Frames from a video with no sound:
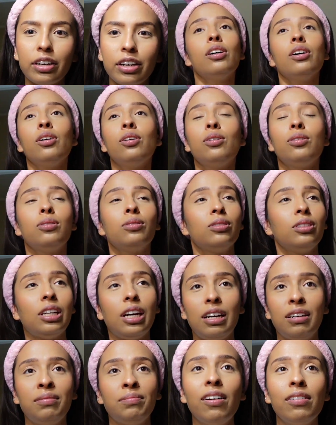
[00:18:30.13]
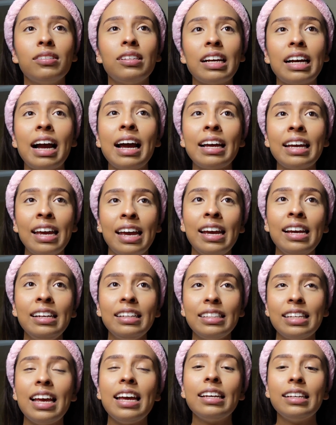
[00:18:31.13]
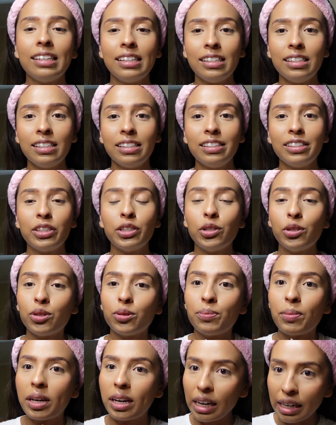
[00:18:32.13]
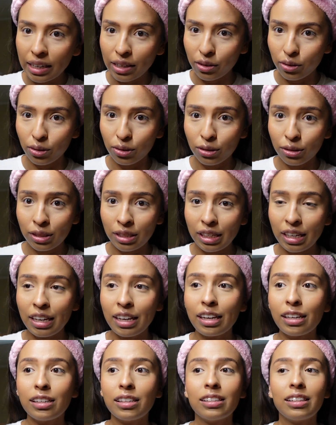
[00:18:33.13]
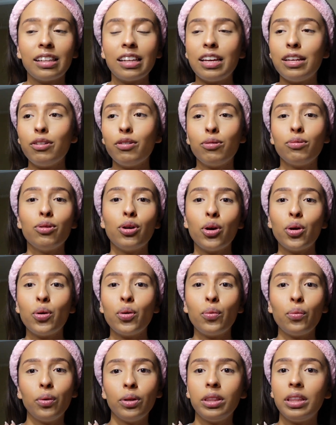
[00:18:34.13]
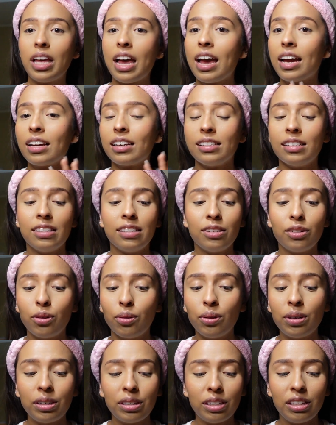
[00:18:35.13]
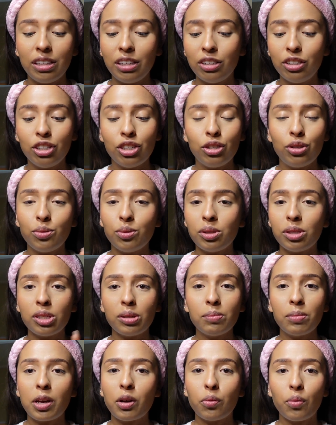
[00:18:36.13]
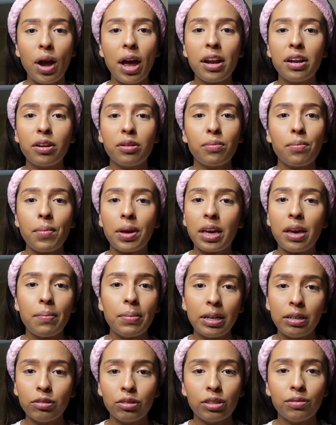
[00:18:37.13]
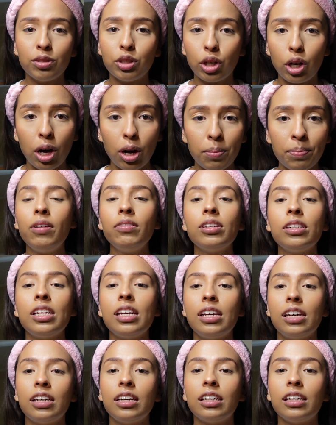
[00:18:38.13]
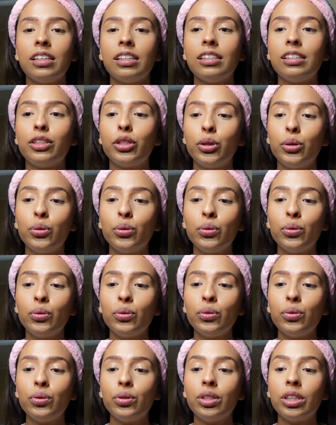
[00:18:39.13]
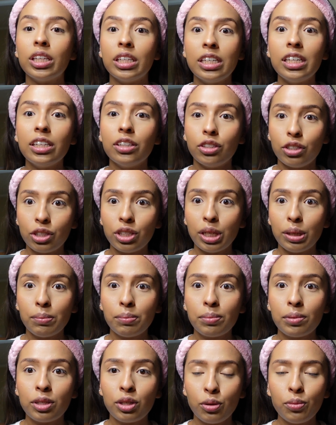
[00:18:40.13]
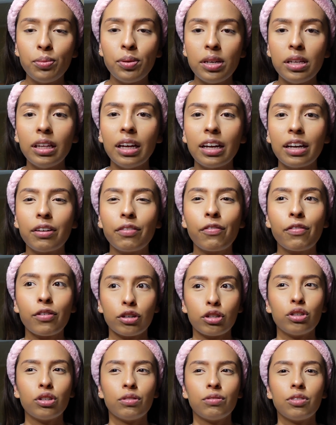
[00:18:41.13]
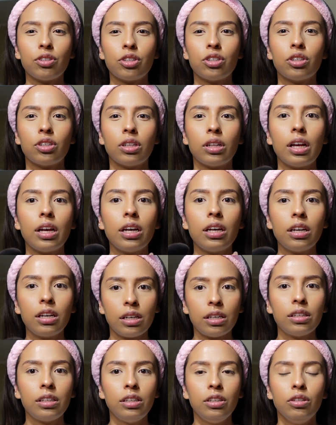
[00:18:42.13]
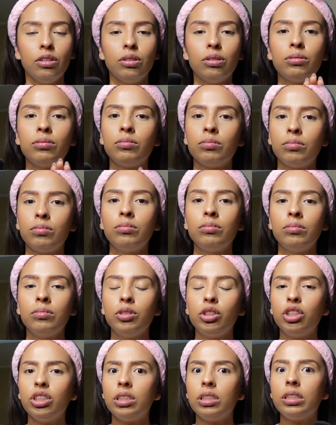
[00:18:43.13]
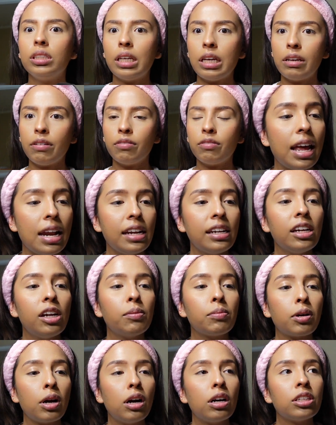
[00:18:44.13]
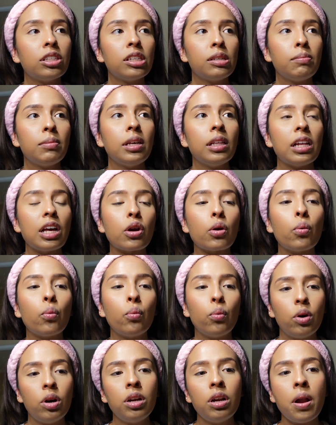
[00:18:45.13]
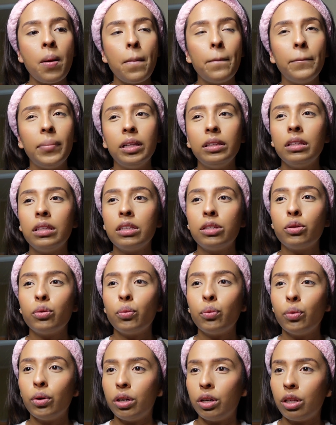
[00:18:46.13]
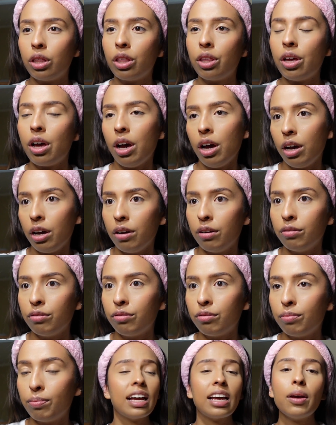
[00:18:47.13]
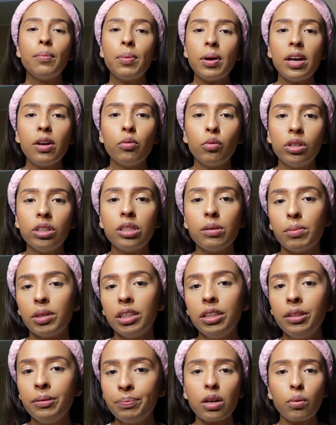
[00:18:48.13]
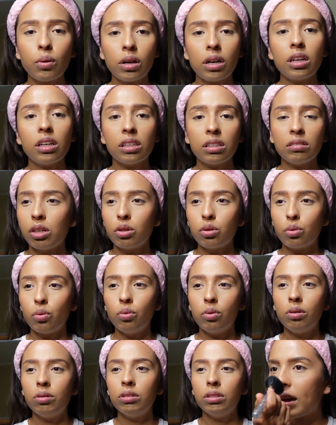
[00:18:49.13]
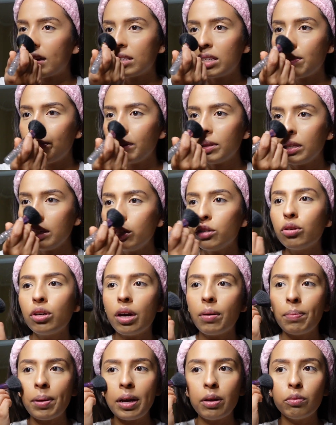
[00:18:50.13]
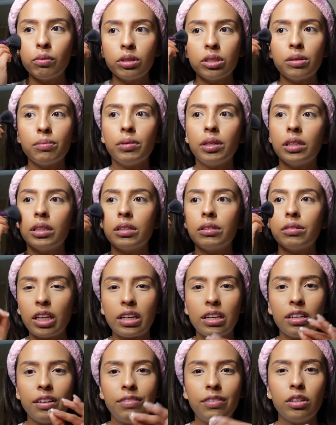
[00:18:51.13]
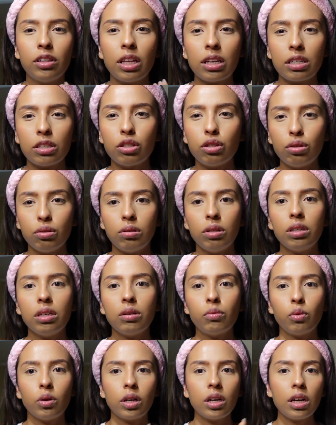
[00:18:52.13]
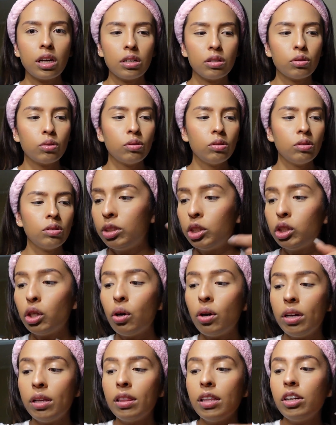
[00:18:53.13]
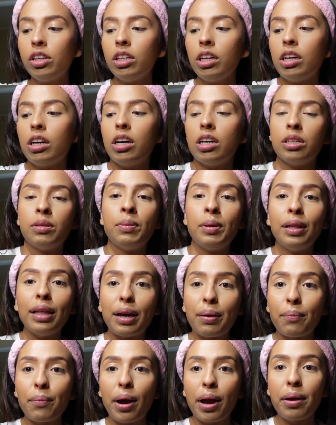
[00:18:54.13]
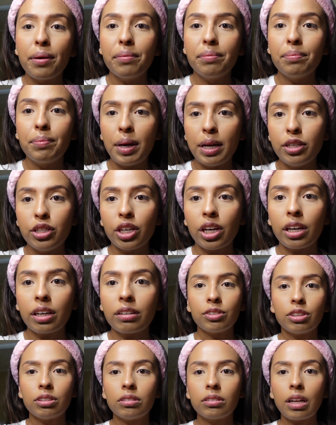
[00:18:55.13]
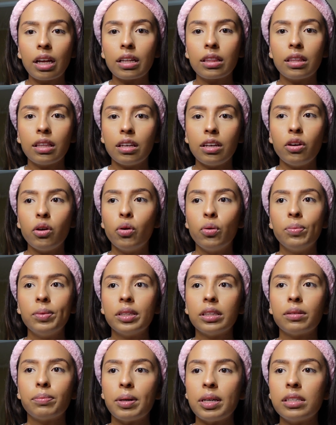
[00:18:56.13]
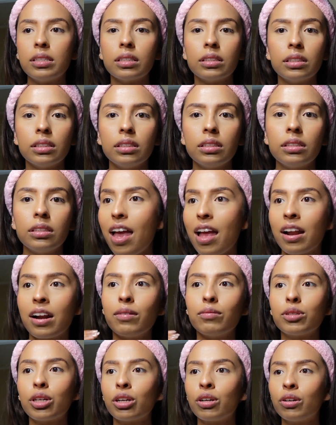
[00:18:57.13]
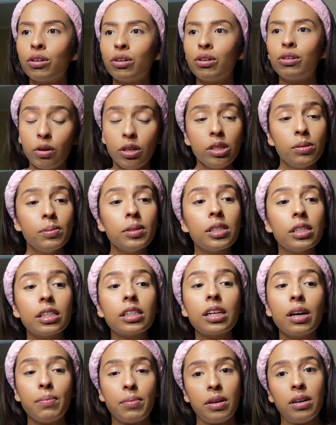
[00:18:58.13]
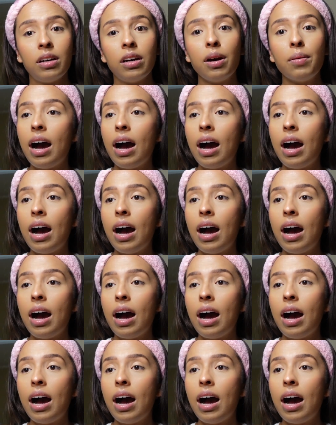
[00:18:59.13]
So yeah, I was like, I can't take it to los mecánicos y que they don't know what the heck is going, and they're just doing some like random Mickey Mouse of a job. I have to take it to the dealership to be like, for sure, like, you know, she's safe. It ended up costing me like 1 month's worth of, I get paid once a month. I work at a school. Typically you get paid once a month, like if you're like a student working at a school. So it literally cost me like my paycheck for like the whole month basically. And I was like, girl, Christmas is coming up.